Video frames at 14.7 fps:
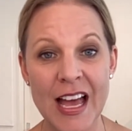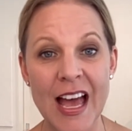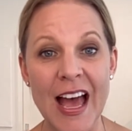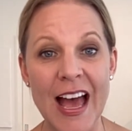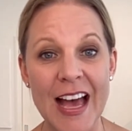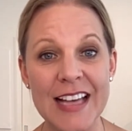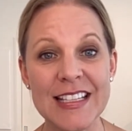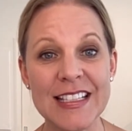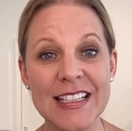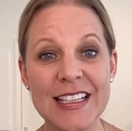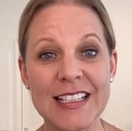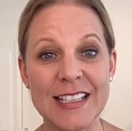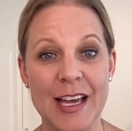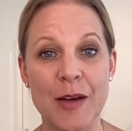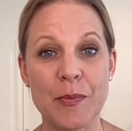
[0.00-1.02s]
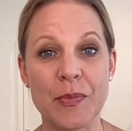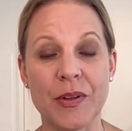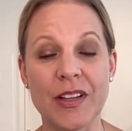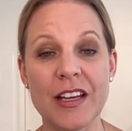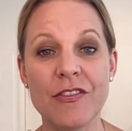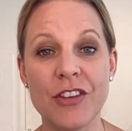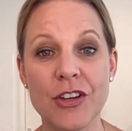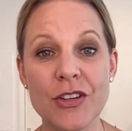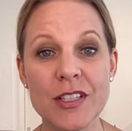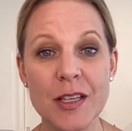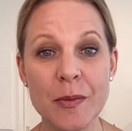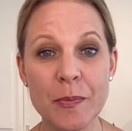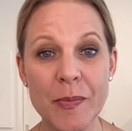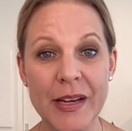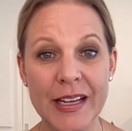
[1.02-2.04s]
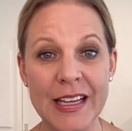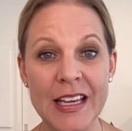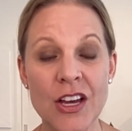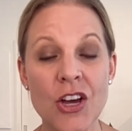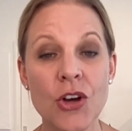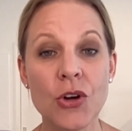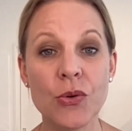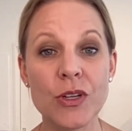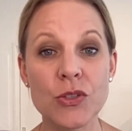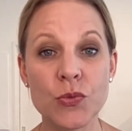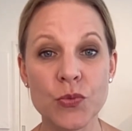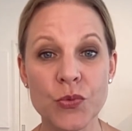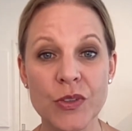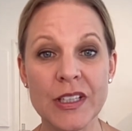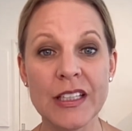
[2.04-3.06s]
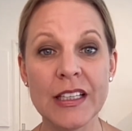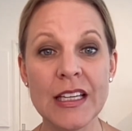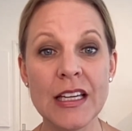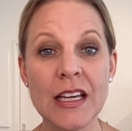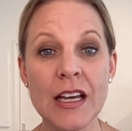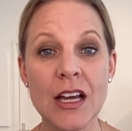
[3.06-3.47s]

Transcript: As an example, if you're somebody who is really